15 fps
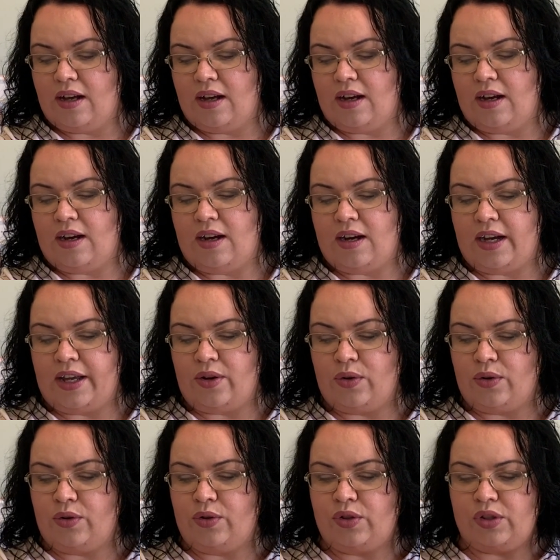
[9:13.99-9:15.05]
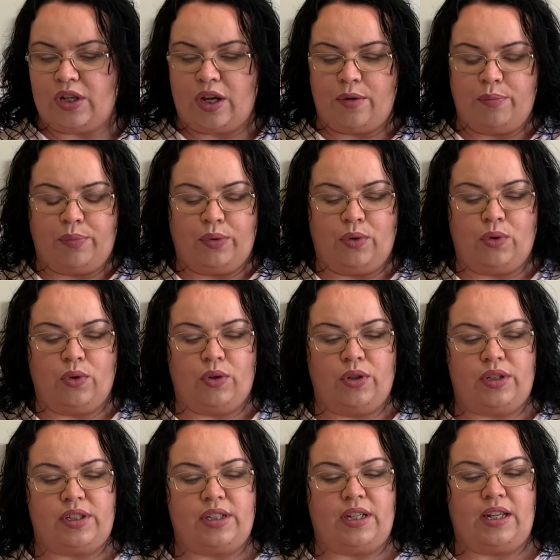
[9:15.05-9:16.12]
I also
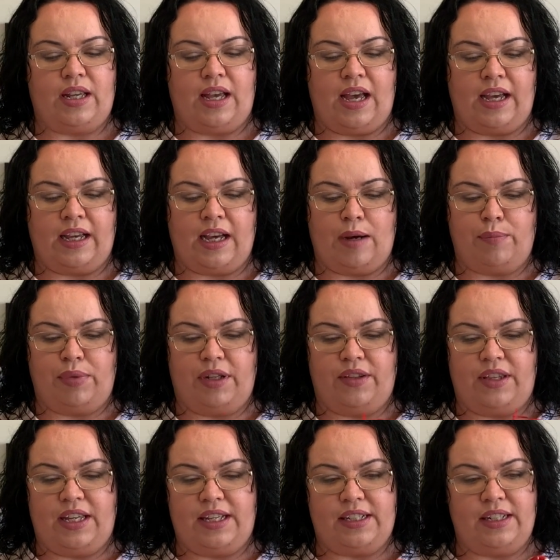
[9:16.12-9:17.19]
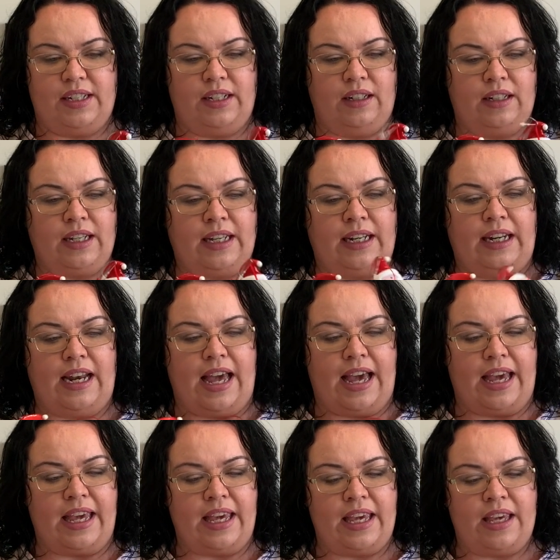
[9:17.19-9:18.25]
bought a couple of these little
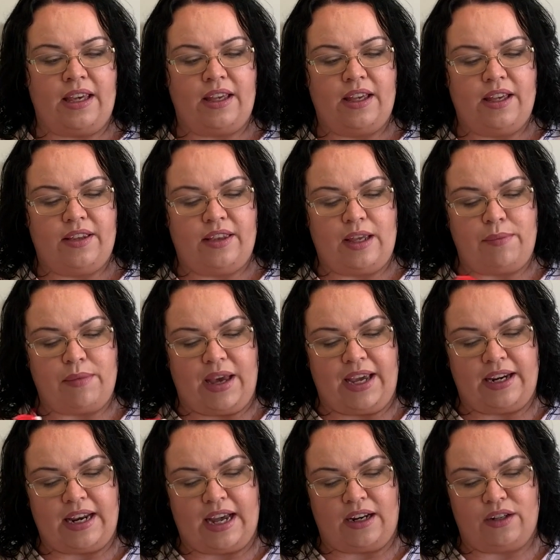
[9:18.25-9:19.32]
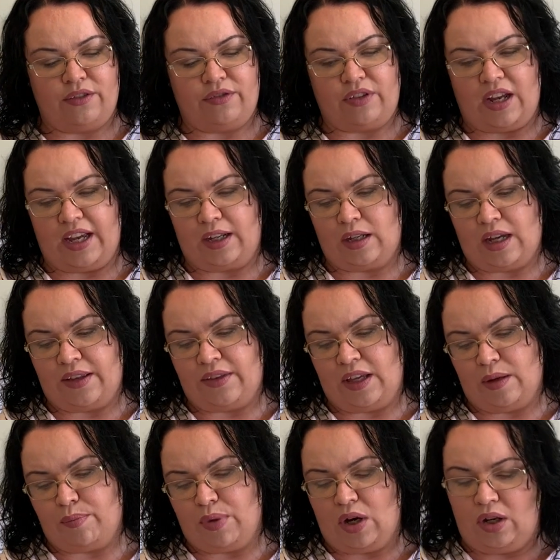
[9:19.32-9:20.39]
clay. They're made out of, like, I
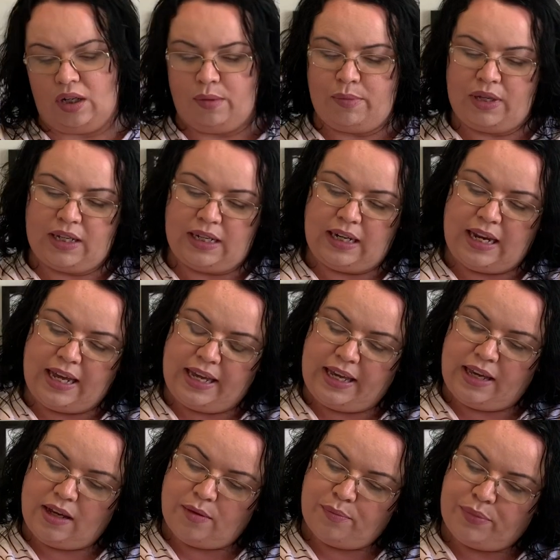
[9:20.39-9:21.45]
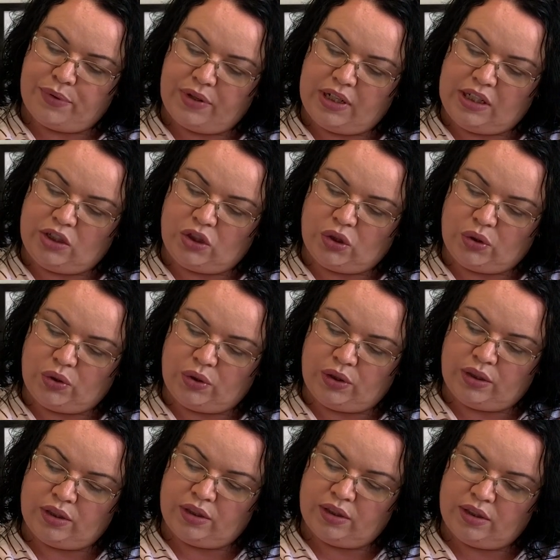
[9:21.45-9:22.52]
think polymer clay, I'm pretty
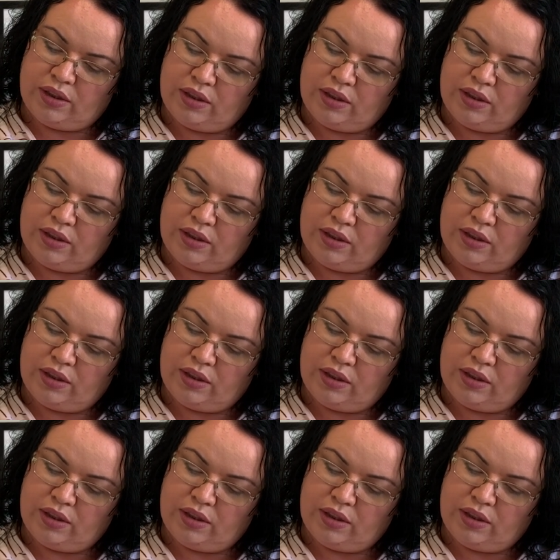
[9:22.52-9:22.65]
sure.